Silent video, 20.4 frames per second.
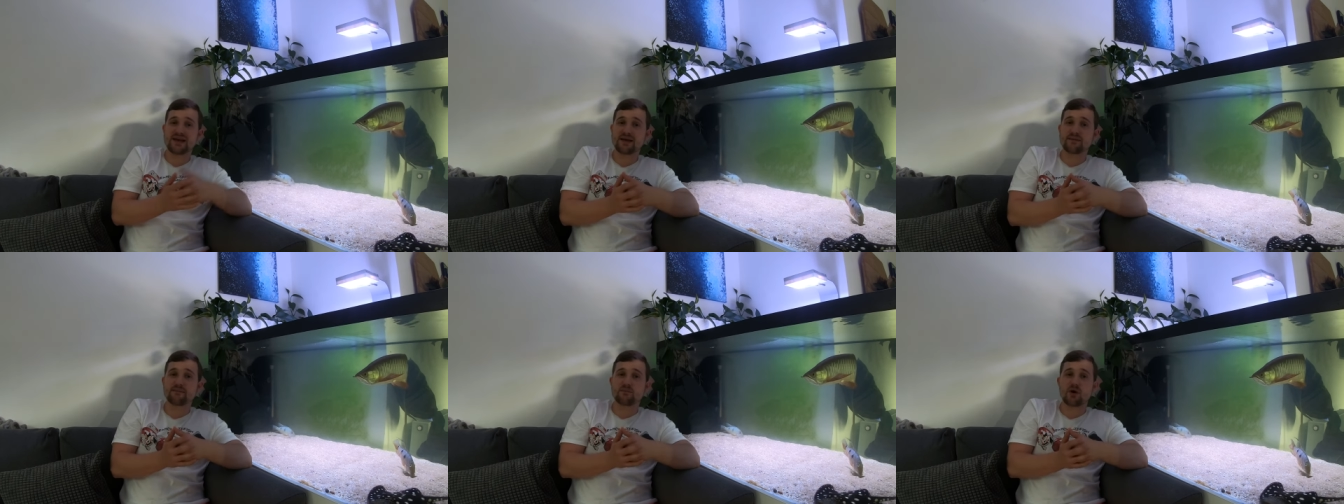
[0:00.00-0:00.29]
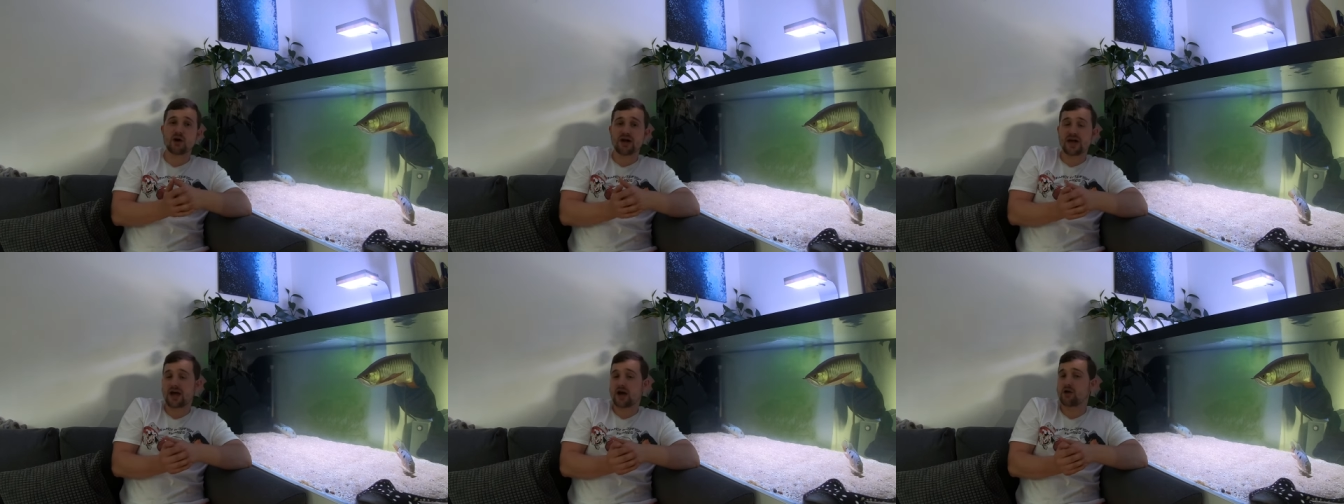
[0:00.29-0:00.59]
it
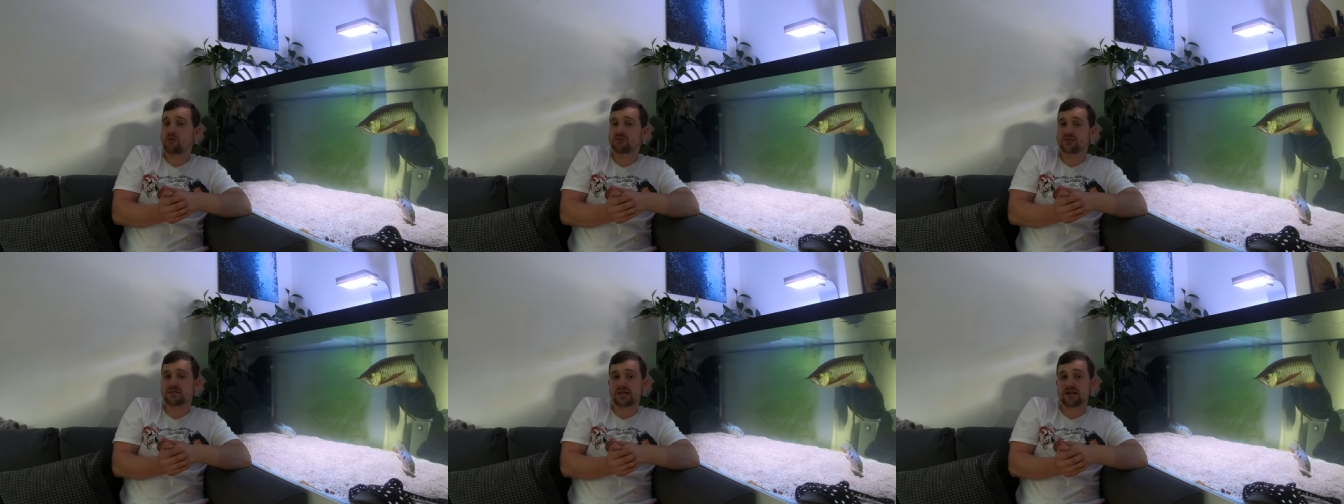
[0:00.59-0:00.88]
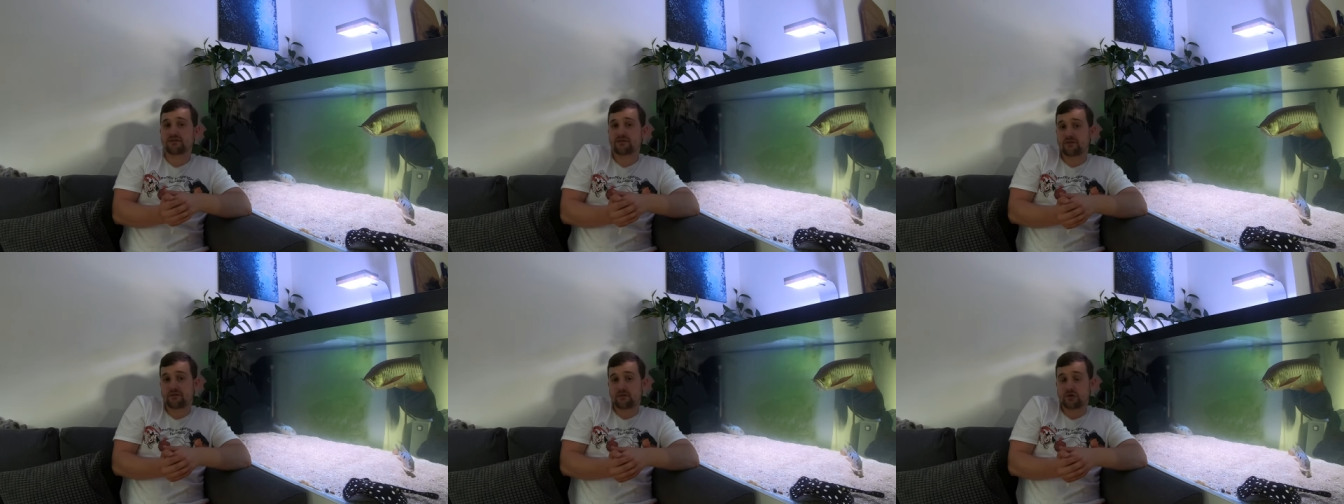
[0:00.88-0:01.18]
might help
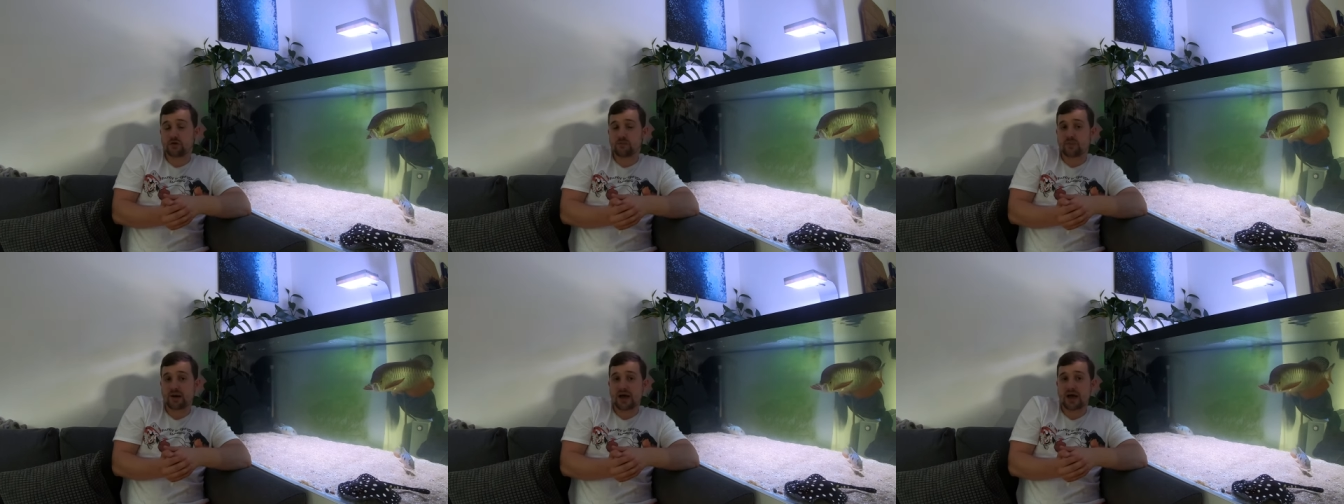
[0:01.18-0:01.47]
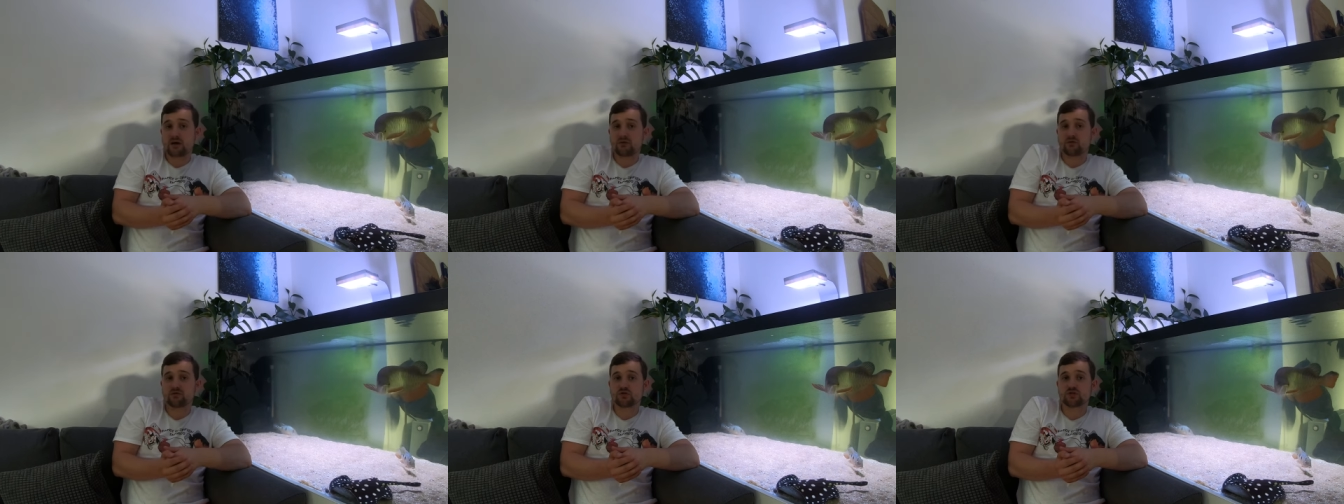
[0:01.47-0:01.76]
save a few
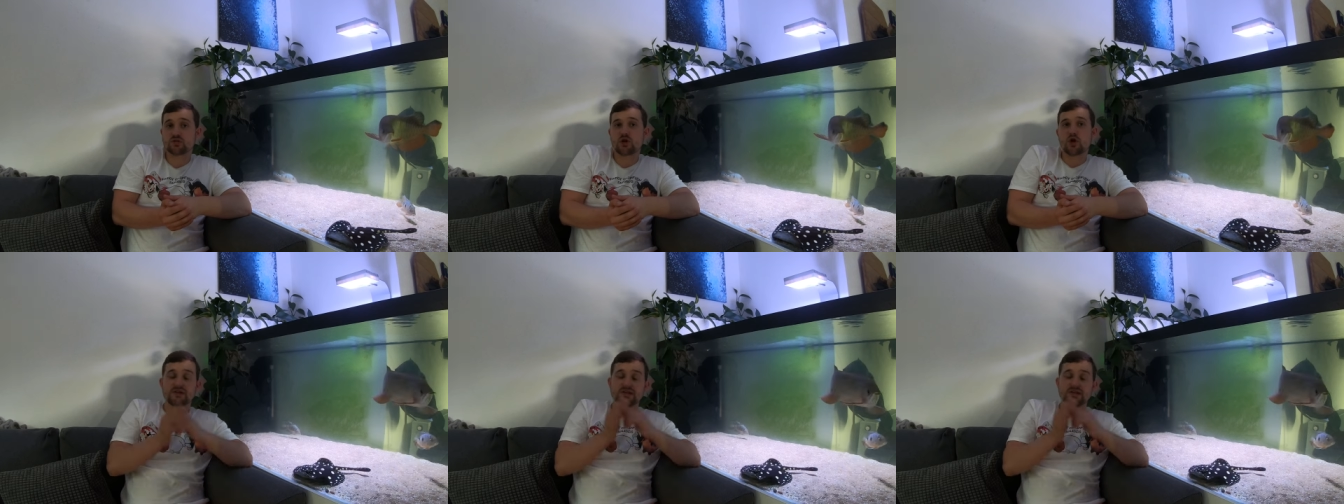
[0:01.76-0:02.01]
pounds.